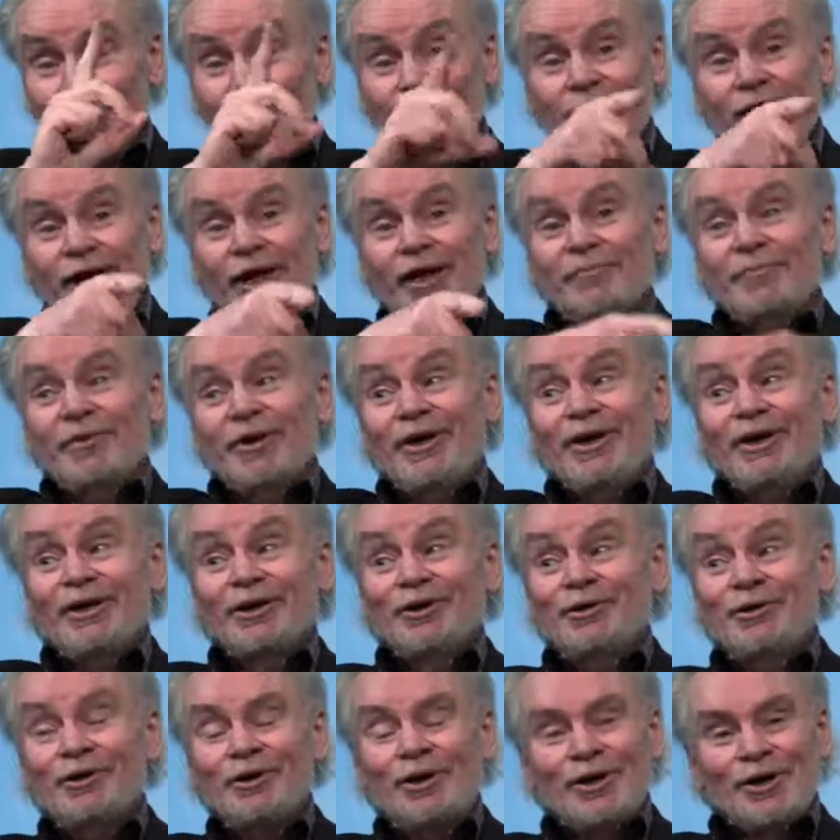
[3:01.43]
came
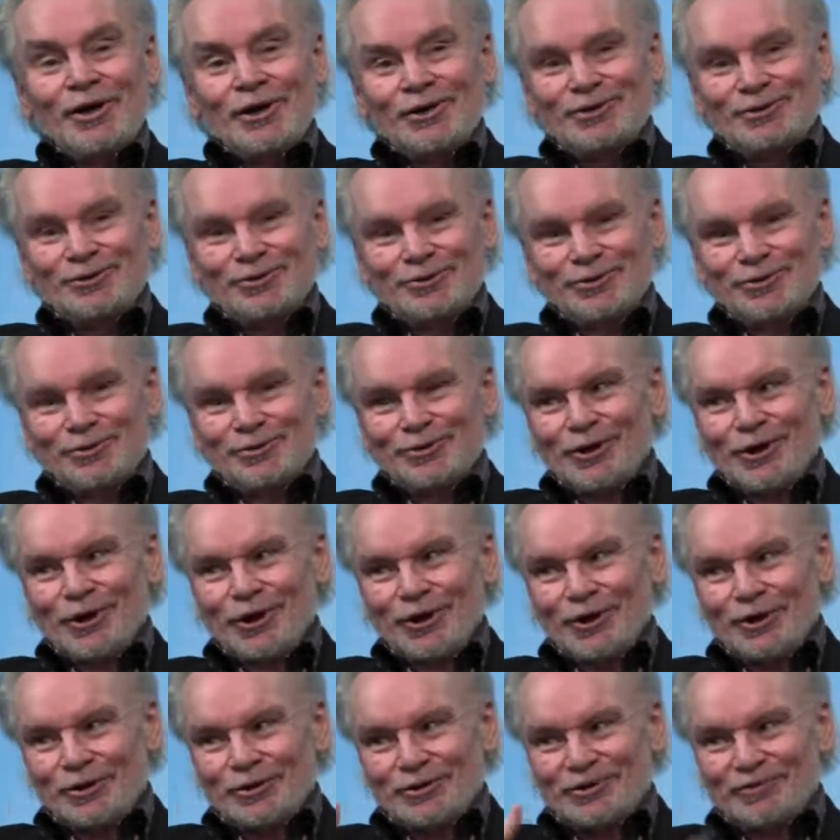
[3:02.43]
in to
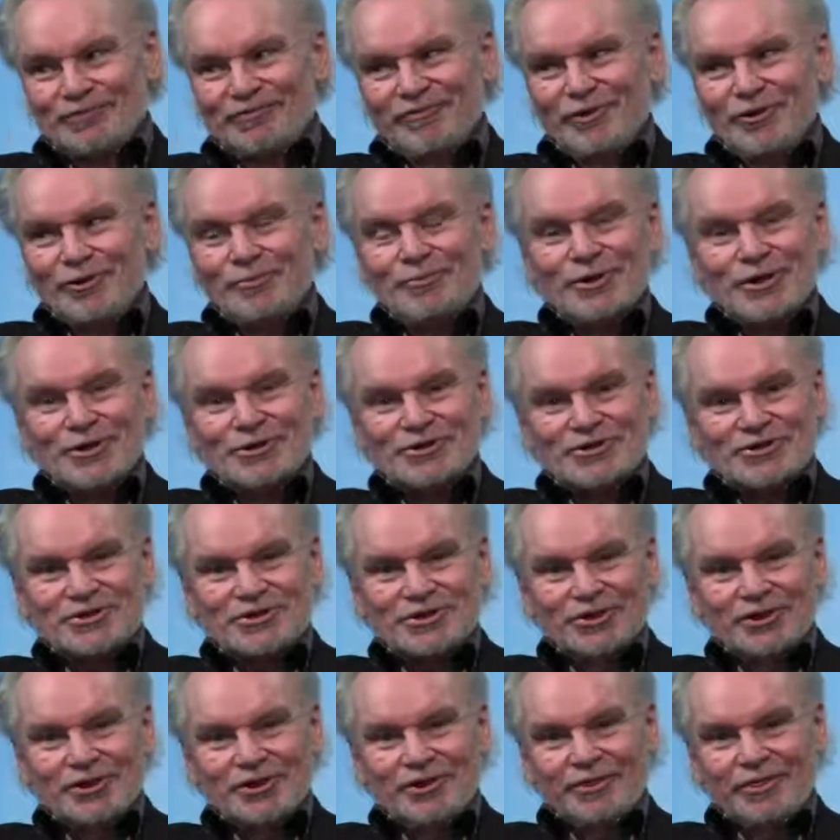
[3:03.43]
uh, to film this
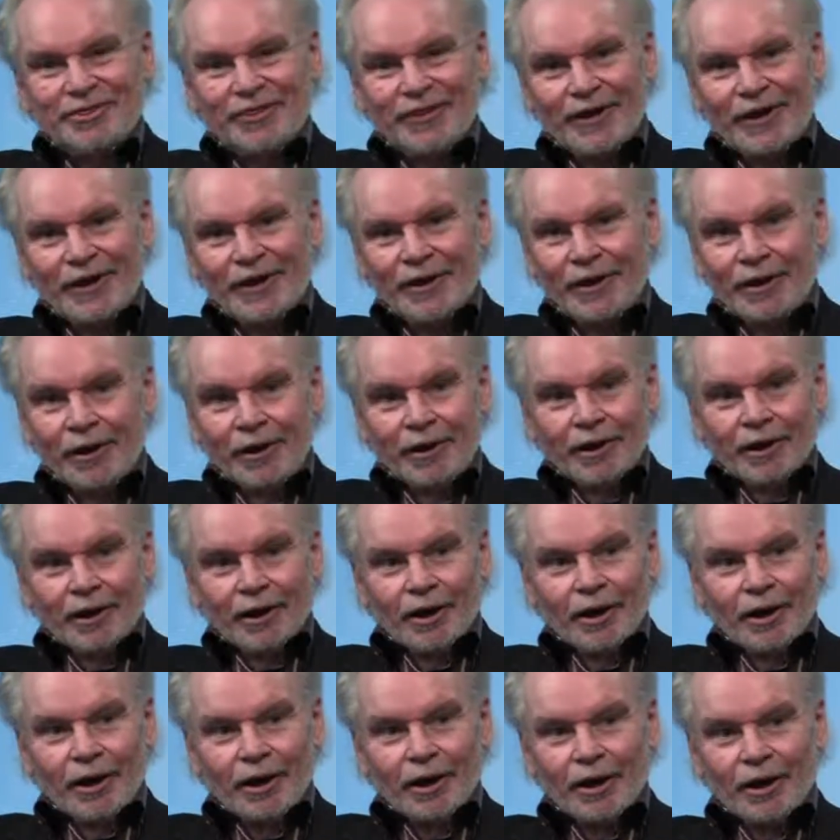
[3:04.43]
uh, thing,
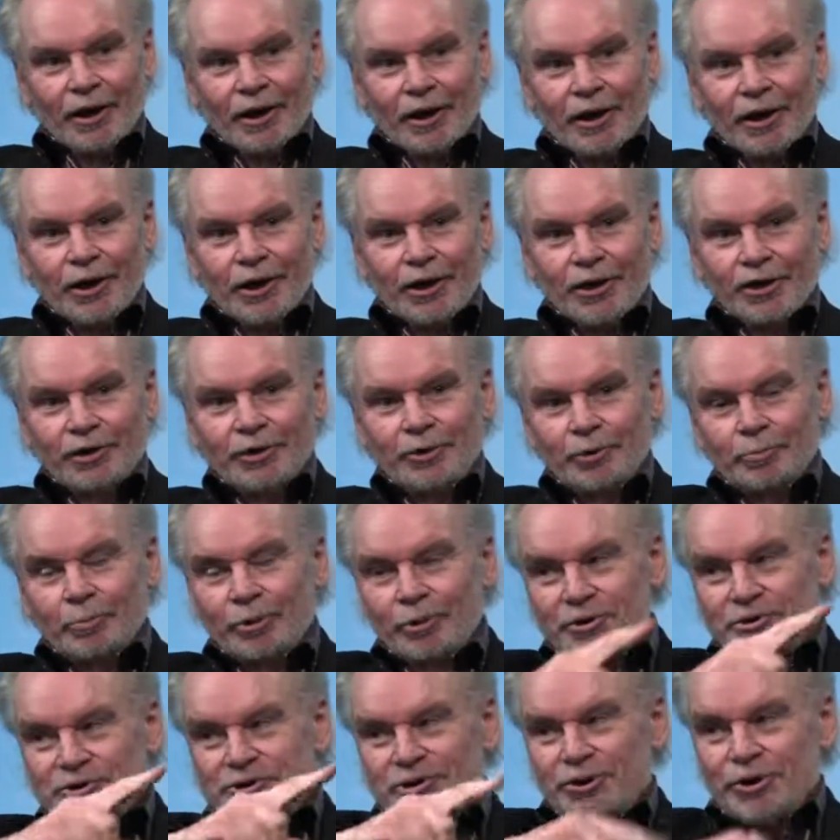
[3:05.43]
uh, your
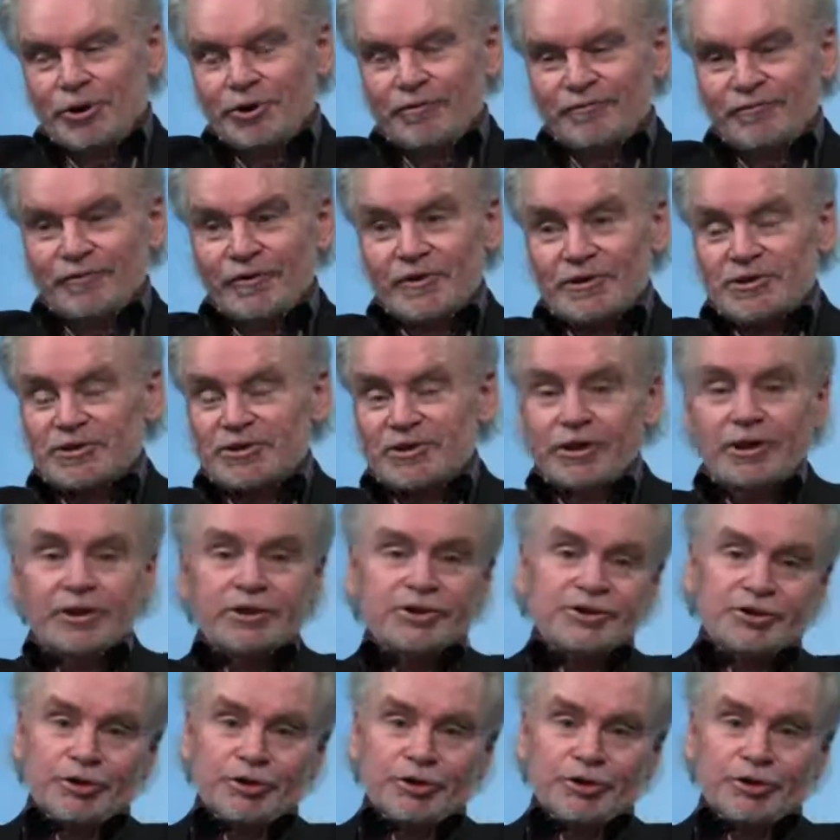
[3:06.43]
person out front said,